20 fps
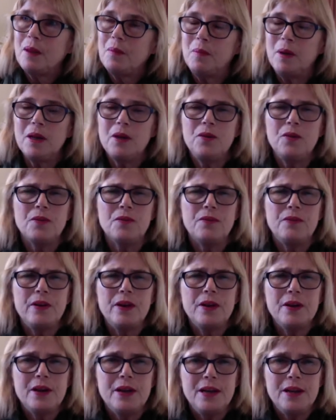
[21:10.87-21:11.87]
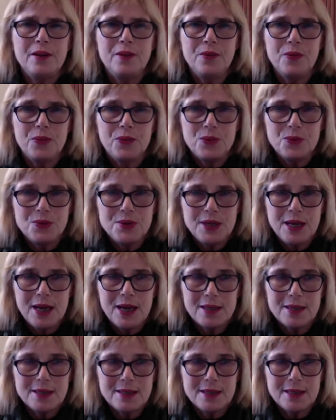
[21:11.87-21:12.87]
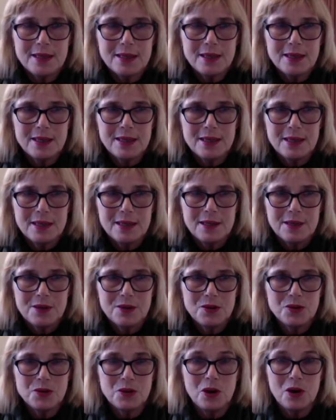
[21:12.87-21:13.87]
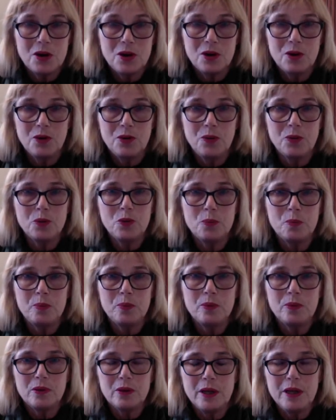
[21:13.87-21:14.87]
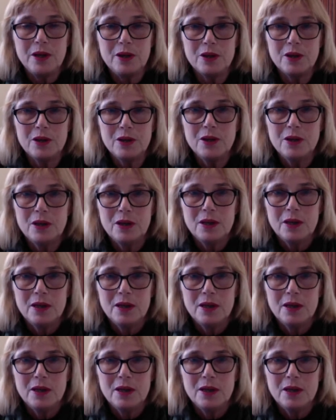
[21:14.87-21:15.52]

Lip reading: make you a very enthusiastic, strong group leader.